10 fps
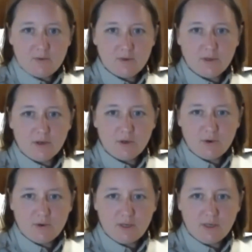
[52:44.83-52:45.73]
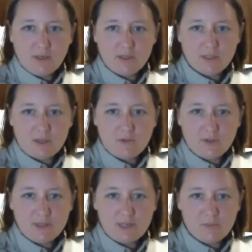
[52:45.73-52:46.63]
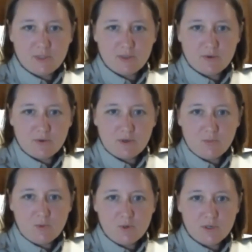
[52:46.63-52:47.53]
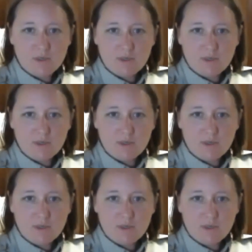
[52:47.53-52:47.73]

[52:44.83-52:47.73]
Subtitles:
or occurring and dissolving limestone, are more